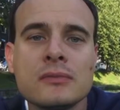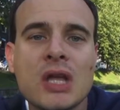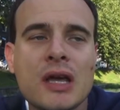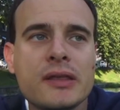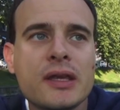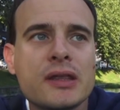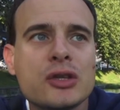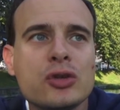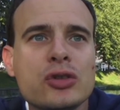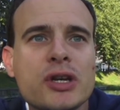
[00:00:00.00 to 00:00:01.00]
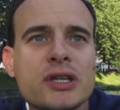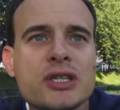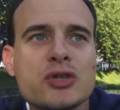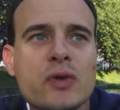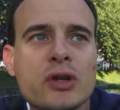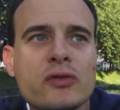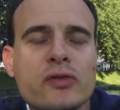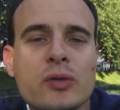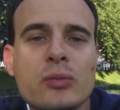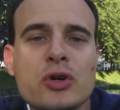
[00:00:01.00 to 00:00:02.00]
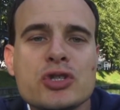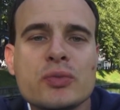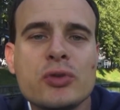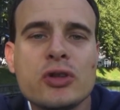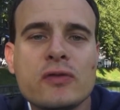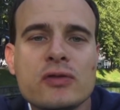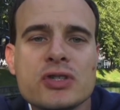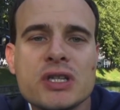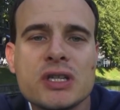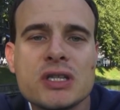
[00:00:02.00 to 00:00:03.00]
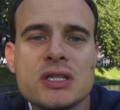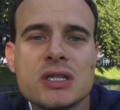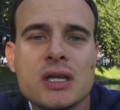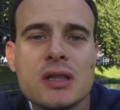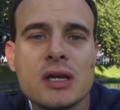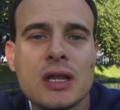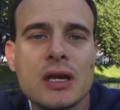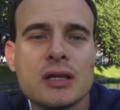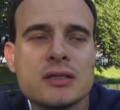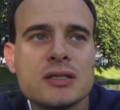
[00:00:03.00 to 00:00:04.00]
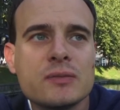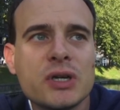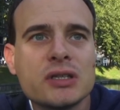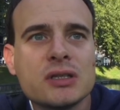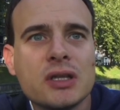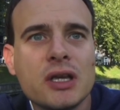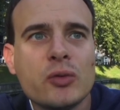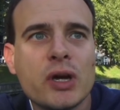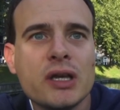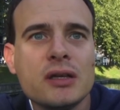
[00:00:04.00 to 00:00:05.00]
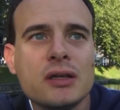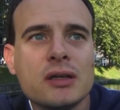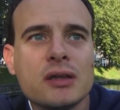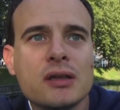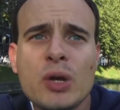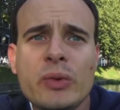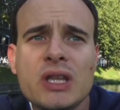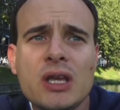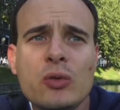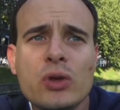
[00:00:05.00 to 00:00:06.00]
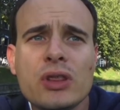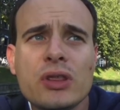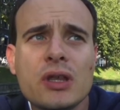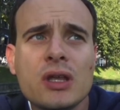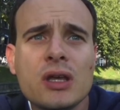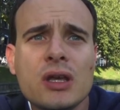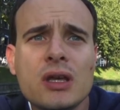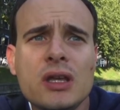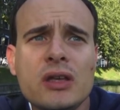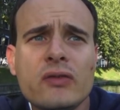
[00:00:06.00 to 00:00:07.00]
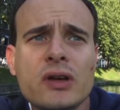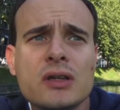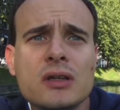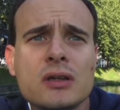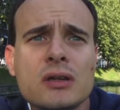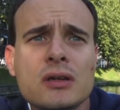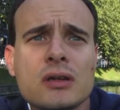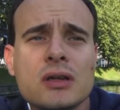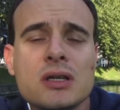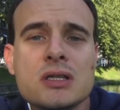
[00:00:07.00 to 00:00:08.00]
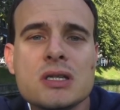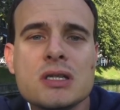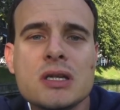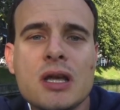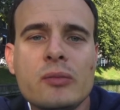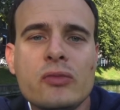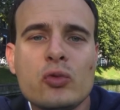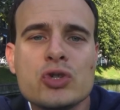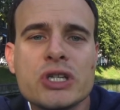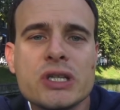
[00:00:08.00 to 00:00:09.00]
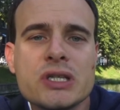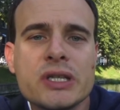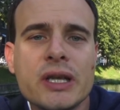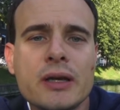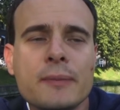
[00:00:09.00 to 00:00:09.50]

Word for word: I think that Utrecht is one of the most beautiful cities in the Netherlands. But anyway, my meeting with uh, Ivan, is his name, was interesting.